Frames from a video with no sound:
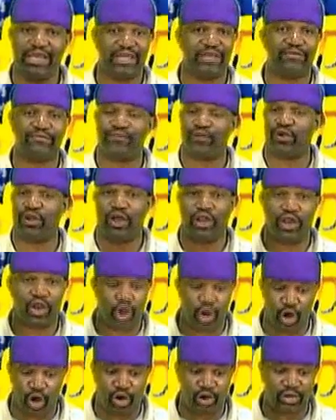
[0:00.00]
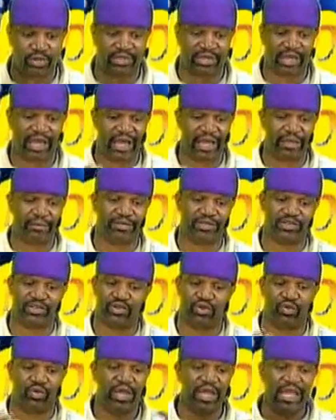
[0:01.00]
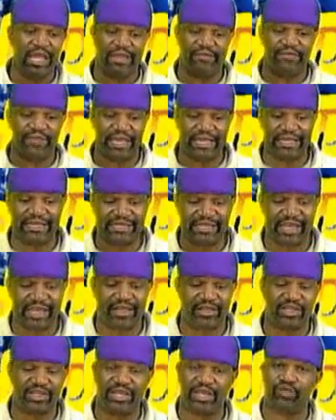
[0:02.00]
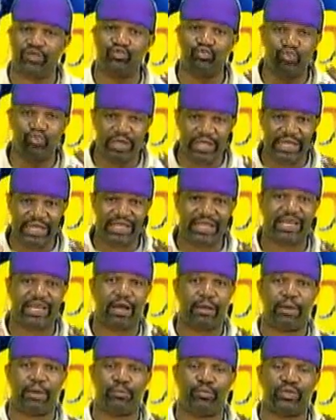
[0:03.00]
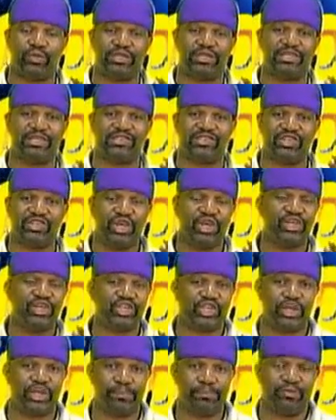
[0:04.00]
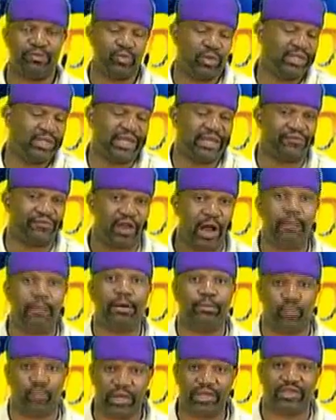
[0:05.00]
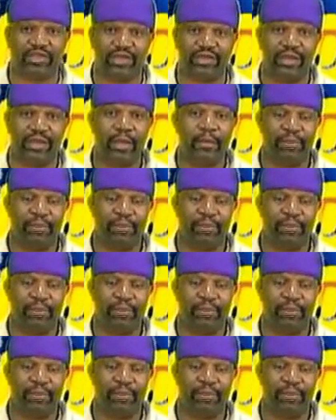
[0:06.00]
in for a long time. And so if Intel can really come up with this chip, well, they've come up with it,